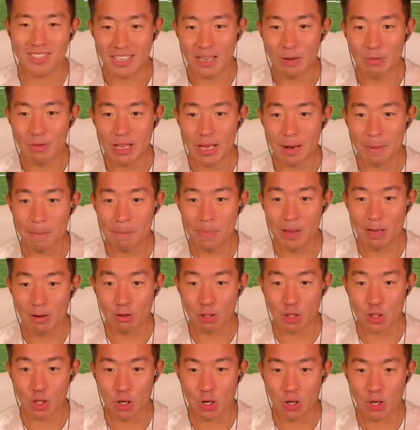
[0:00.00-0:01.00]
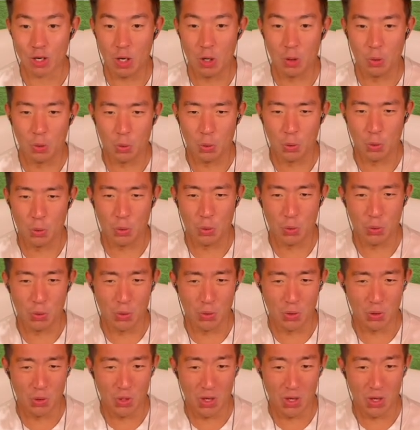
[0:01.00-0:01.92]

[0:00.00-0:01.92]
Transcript: Can we get a big return? Yeah, because our players are tall. Oh!